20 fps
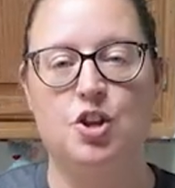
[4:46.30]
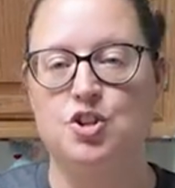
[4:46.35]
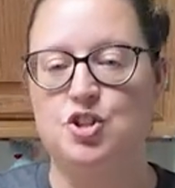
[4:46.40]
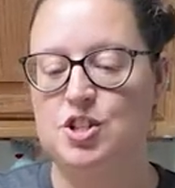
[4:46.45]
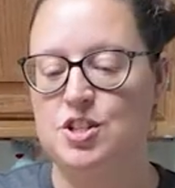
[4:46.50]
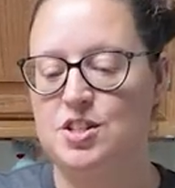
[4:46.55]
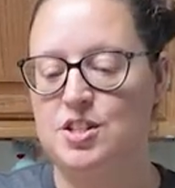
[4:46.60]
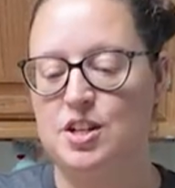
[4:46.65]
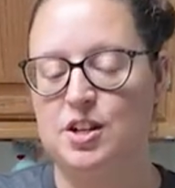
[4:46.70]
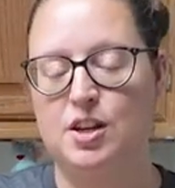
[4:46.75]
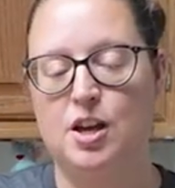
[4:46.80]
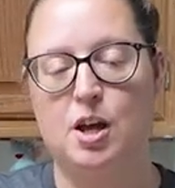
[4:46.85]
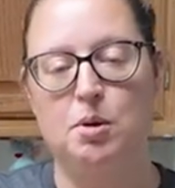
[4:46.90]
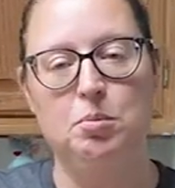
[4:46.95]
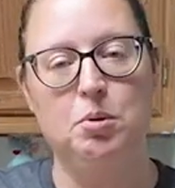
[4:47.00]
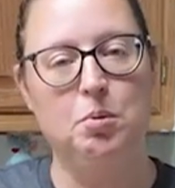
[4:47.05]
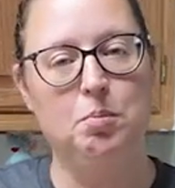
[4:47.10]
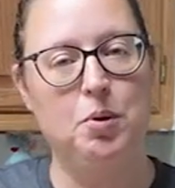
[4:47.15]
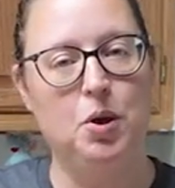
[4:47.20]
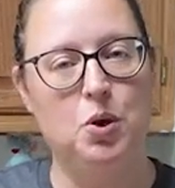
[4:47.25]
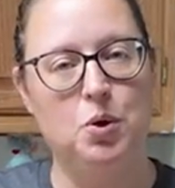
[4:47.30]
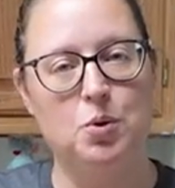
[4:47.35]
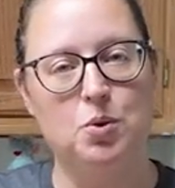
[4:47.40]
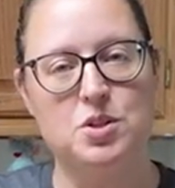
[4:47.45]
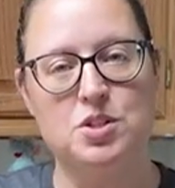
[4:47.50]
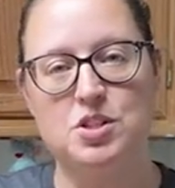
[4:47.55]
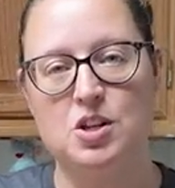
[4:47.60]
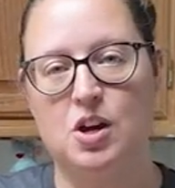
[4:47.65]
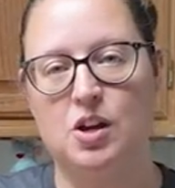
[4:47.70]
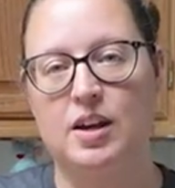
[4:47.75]
just a couple
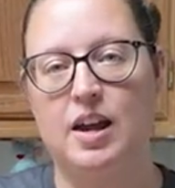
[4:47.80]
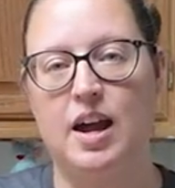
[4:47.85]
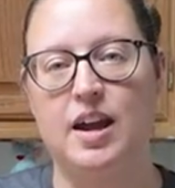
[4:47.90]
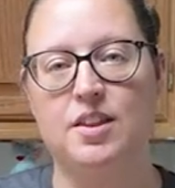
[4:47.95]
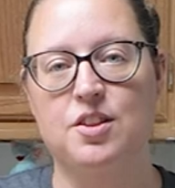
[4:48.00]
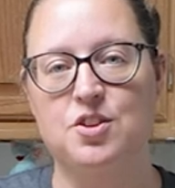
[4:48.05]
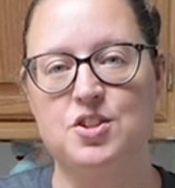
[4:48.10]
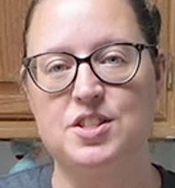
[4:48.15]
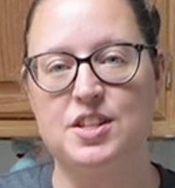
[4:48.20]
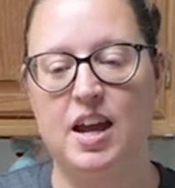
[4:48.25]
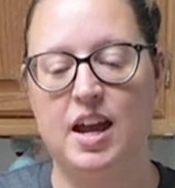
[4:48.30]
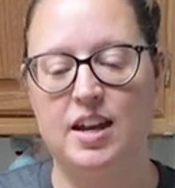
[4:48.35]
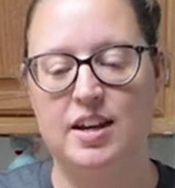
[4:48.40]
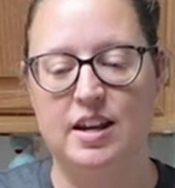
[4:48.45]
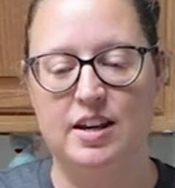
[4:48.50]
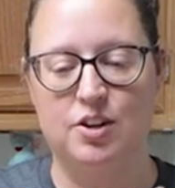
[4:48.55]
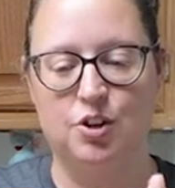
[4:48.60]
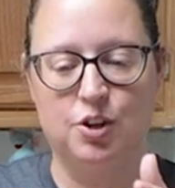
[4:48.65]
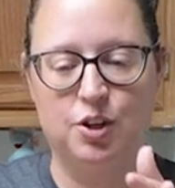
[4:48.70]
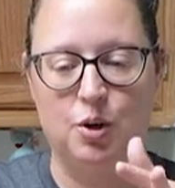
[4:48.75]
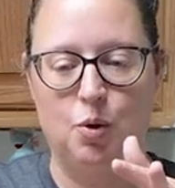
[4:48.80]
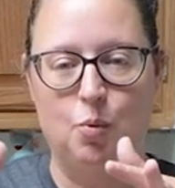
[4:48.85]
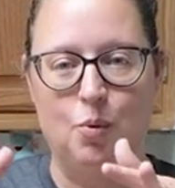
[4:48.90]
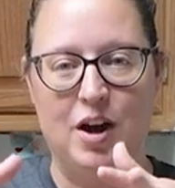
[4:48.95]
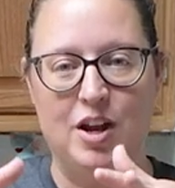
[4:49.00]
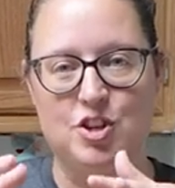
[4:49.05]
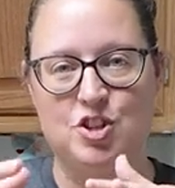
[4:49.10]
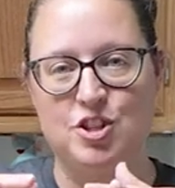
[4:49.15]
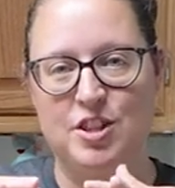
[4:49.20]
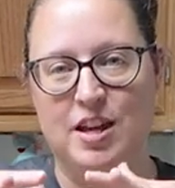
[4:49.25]
pokes on either side and you're gonna
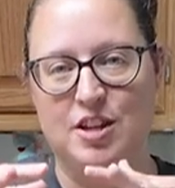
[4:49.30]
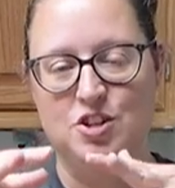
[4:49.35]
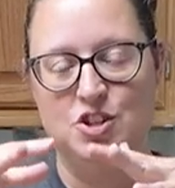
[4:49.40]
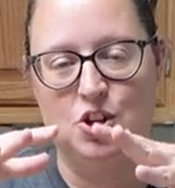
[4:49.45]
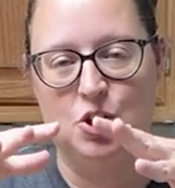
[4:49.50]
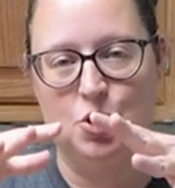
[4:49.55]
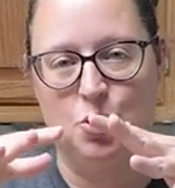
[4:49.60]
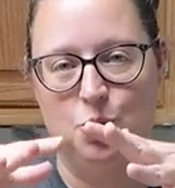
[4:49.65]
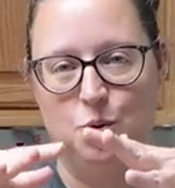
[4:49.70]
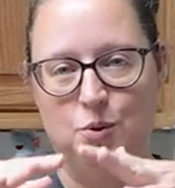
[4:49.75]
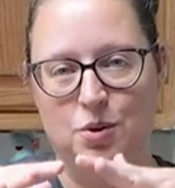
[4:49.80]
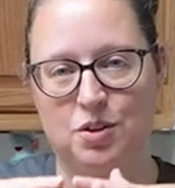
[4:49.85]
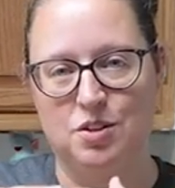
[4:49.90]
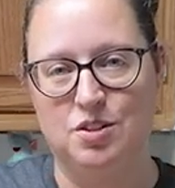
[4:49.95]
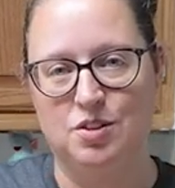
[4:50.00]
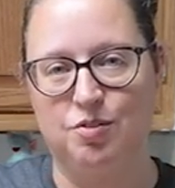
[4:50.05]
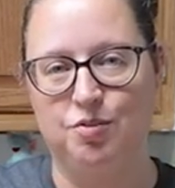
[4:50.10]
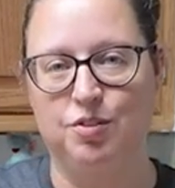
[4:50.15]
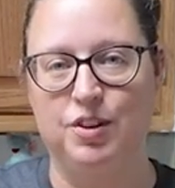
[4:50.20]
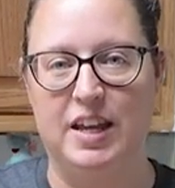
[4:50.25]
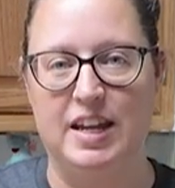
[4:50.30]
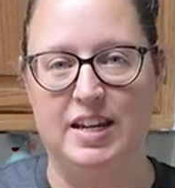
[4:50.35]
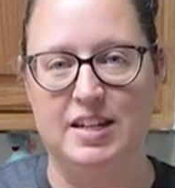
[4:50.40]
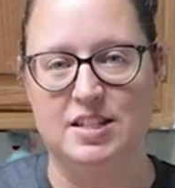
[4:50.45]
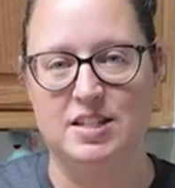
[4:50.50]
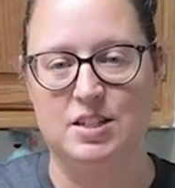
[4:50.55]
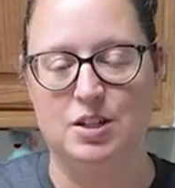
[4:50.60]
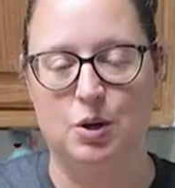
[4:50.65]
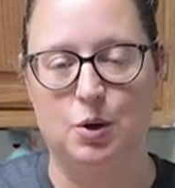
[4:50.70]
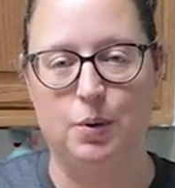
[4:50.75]
watch that dough
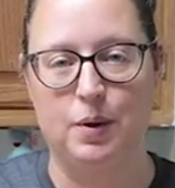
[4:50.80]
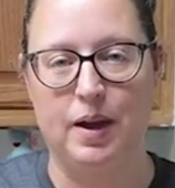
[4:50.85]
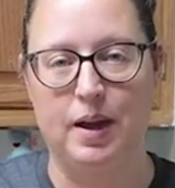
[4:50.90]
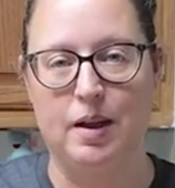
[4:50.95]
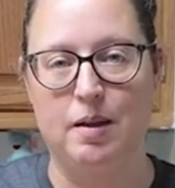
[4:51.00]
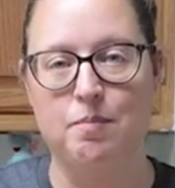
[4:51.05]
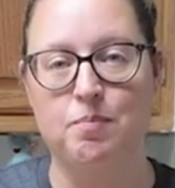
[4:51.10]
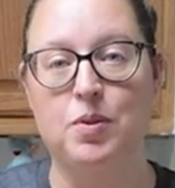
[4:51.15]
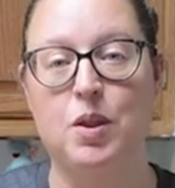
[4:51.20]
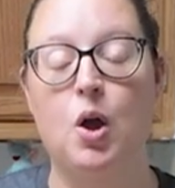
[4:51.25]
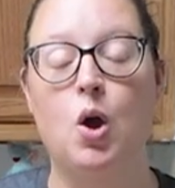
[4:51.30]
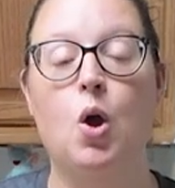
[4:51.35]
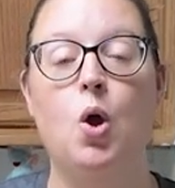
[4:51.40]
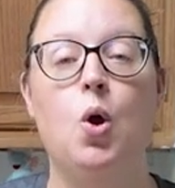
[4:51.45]
deflate, okay?